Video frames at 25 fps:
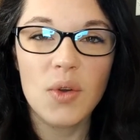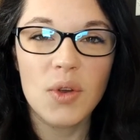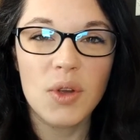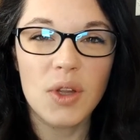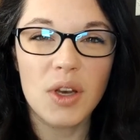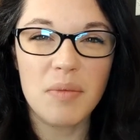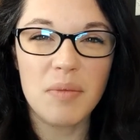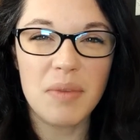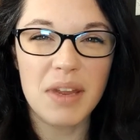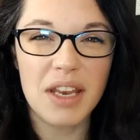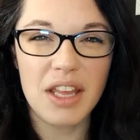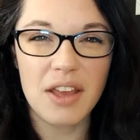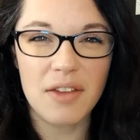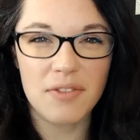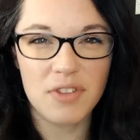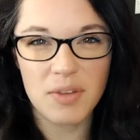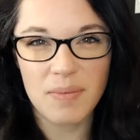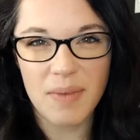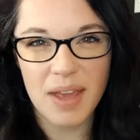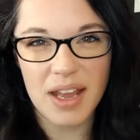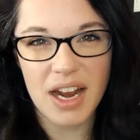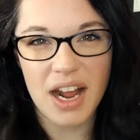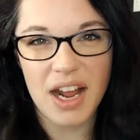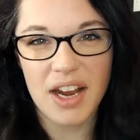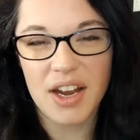many of
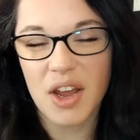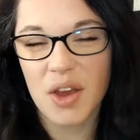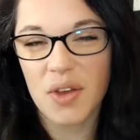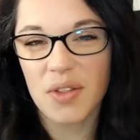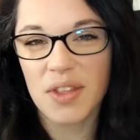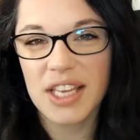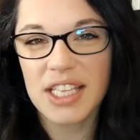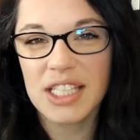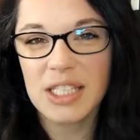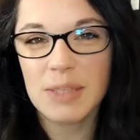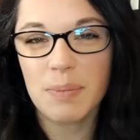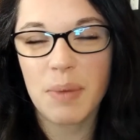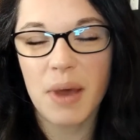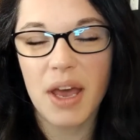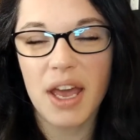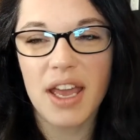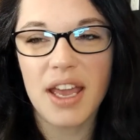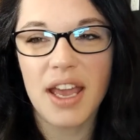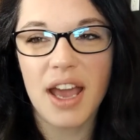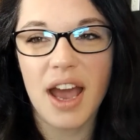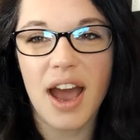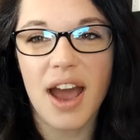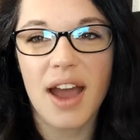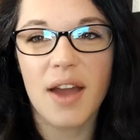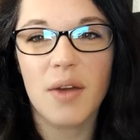you may not know this,
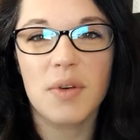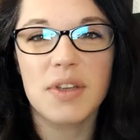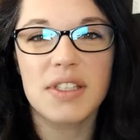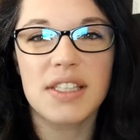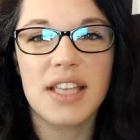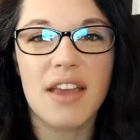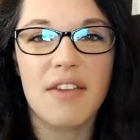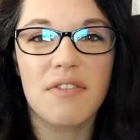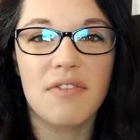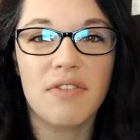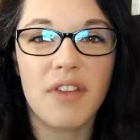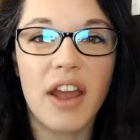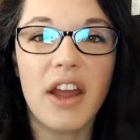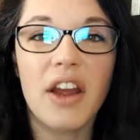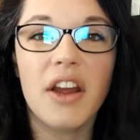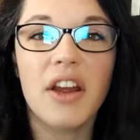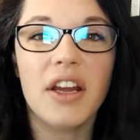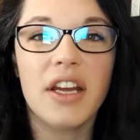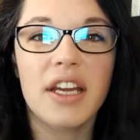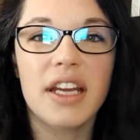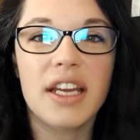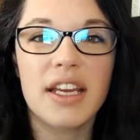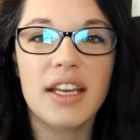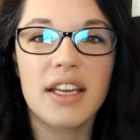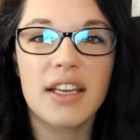but I was a
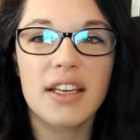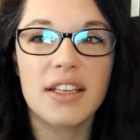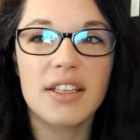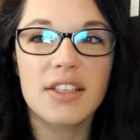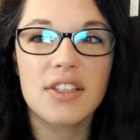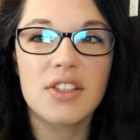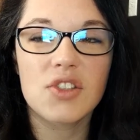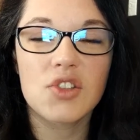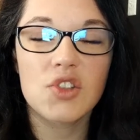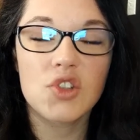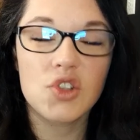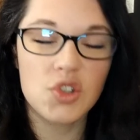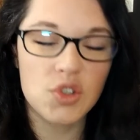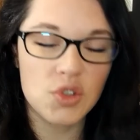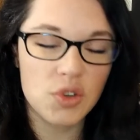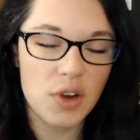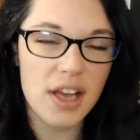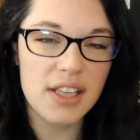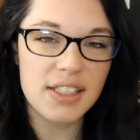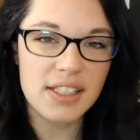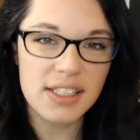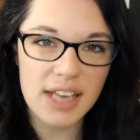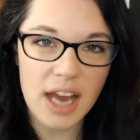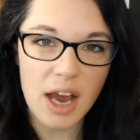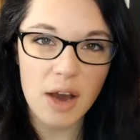very
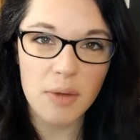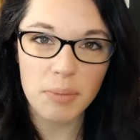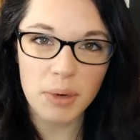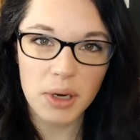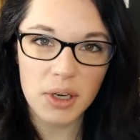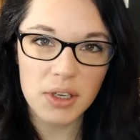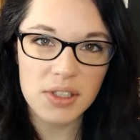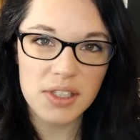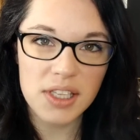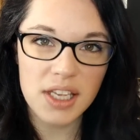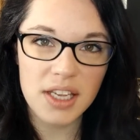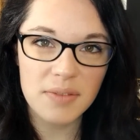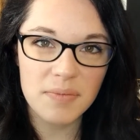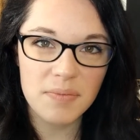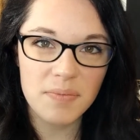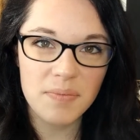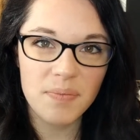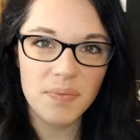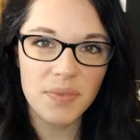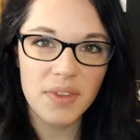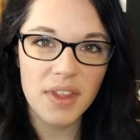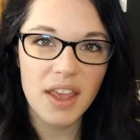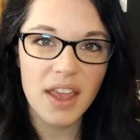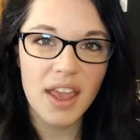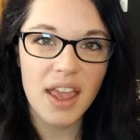stressed out
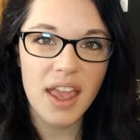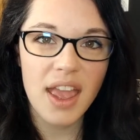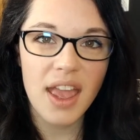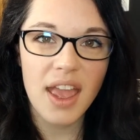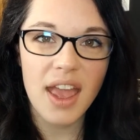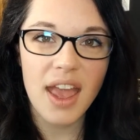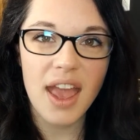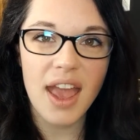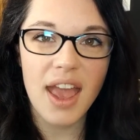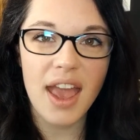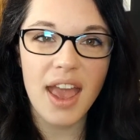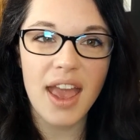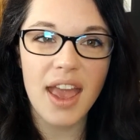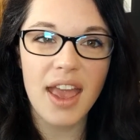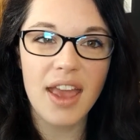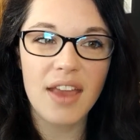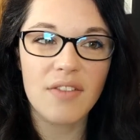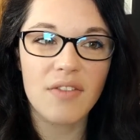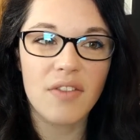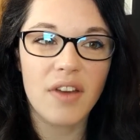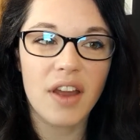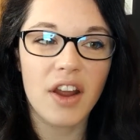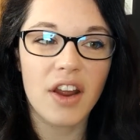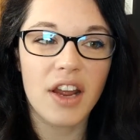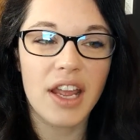person, a
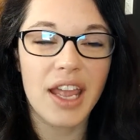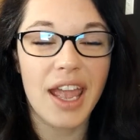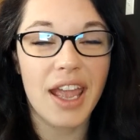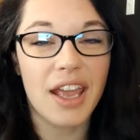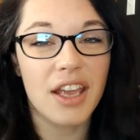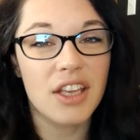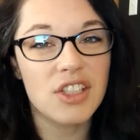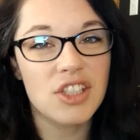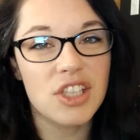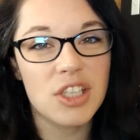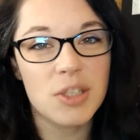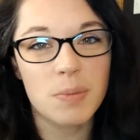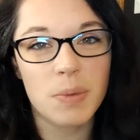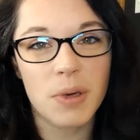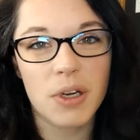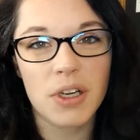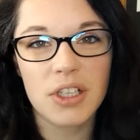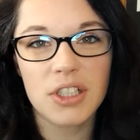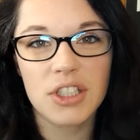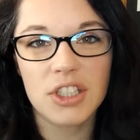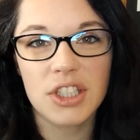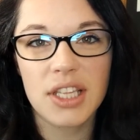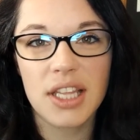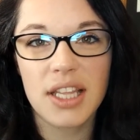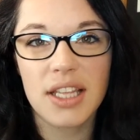very anxious
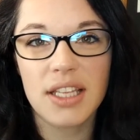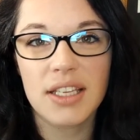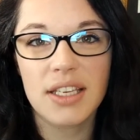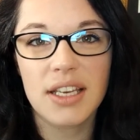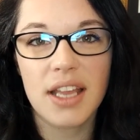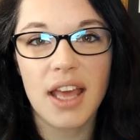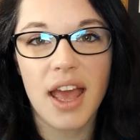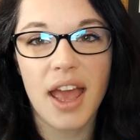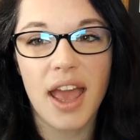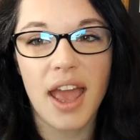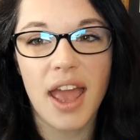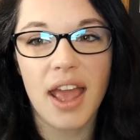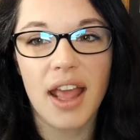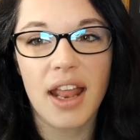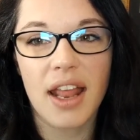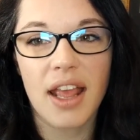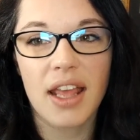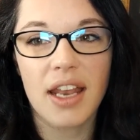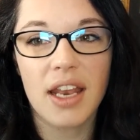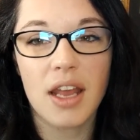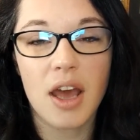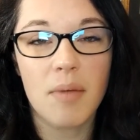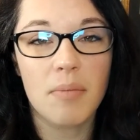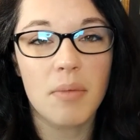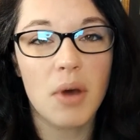person,
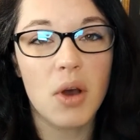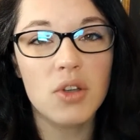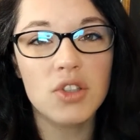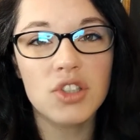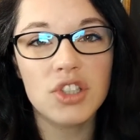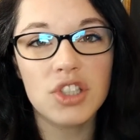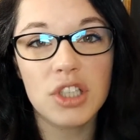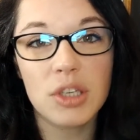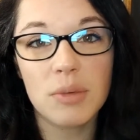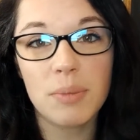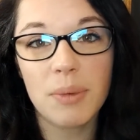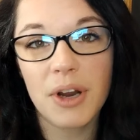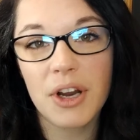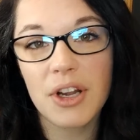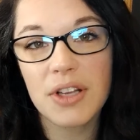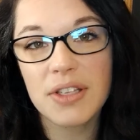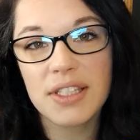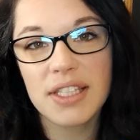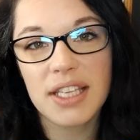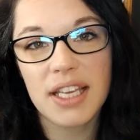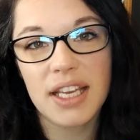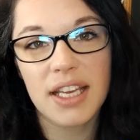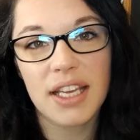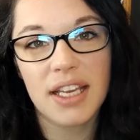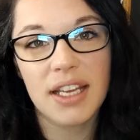an emotional
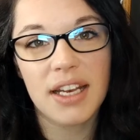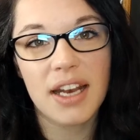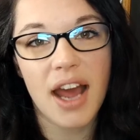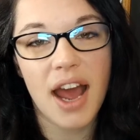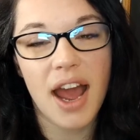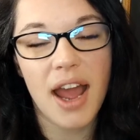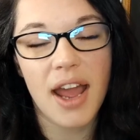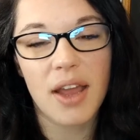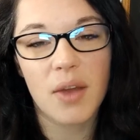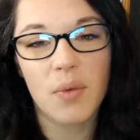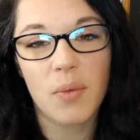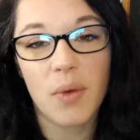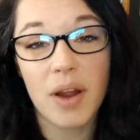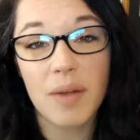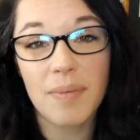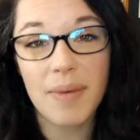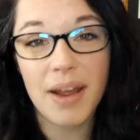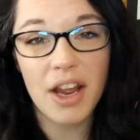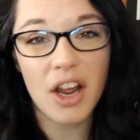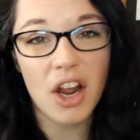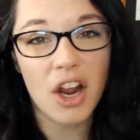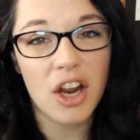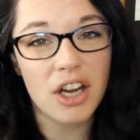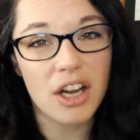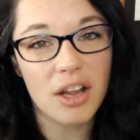person. I wear
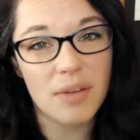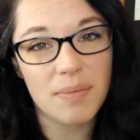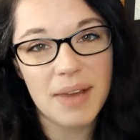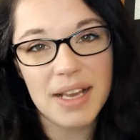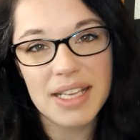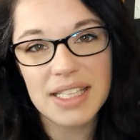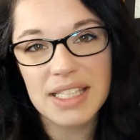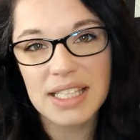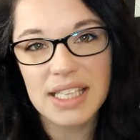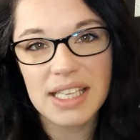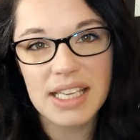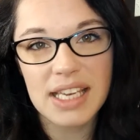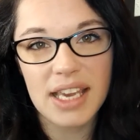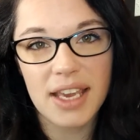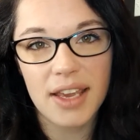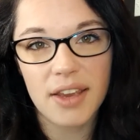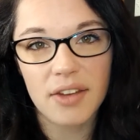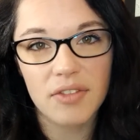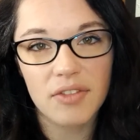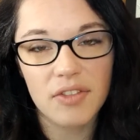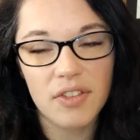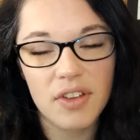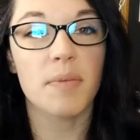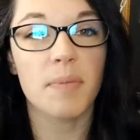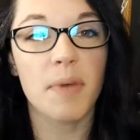my heart on my
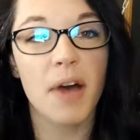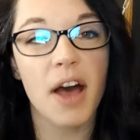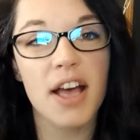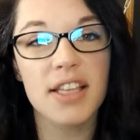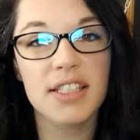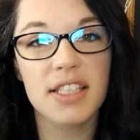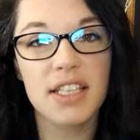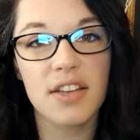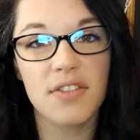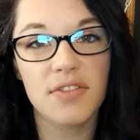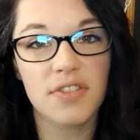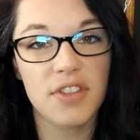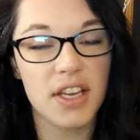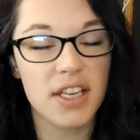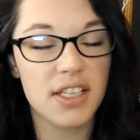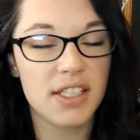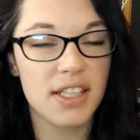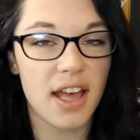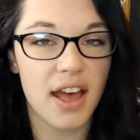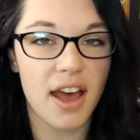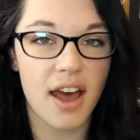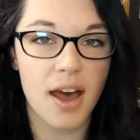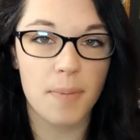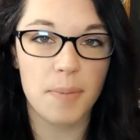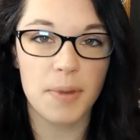sleeve. The positive things
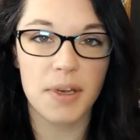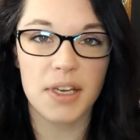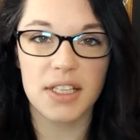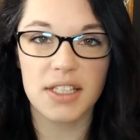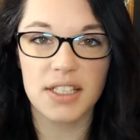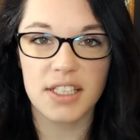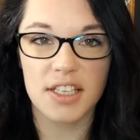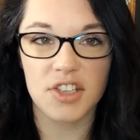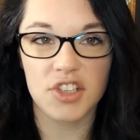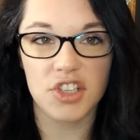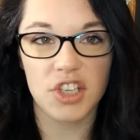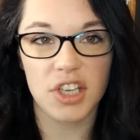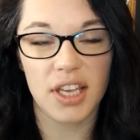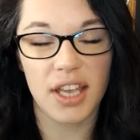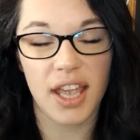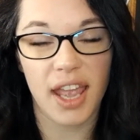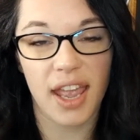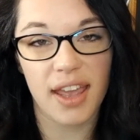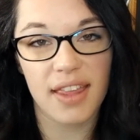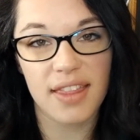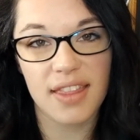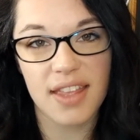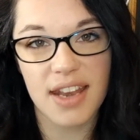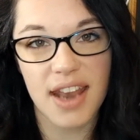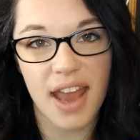that happen in teaching
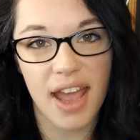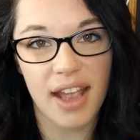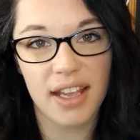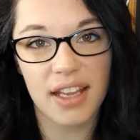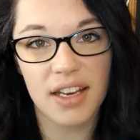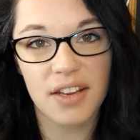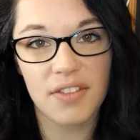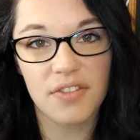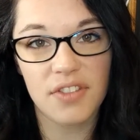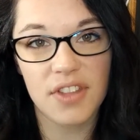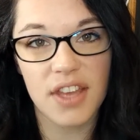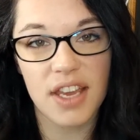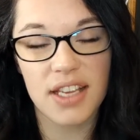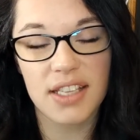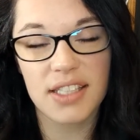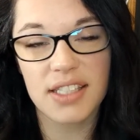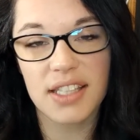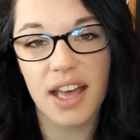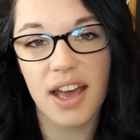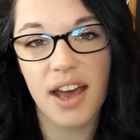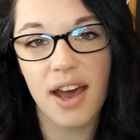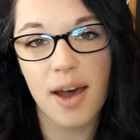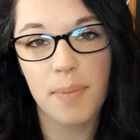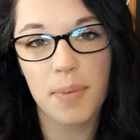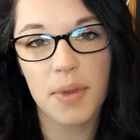and the negative
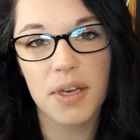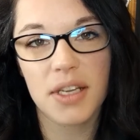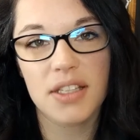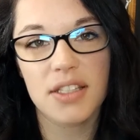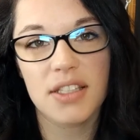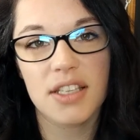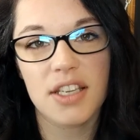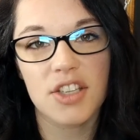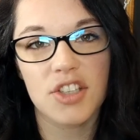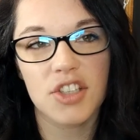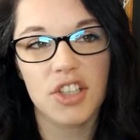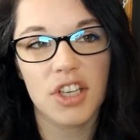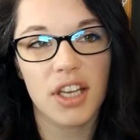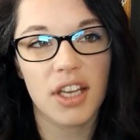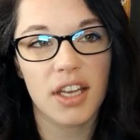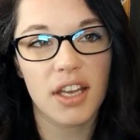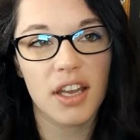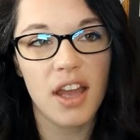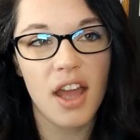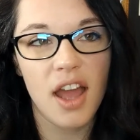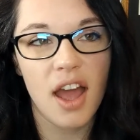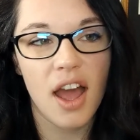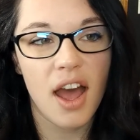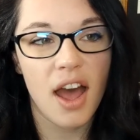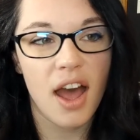things that happen in
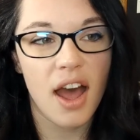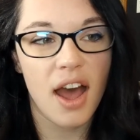teaching,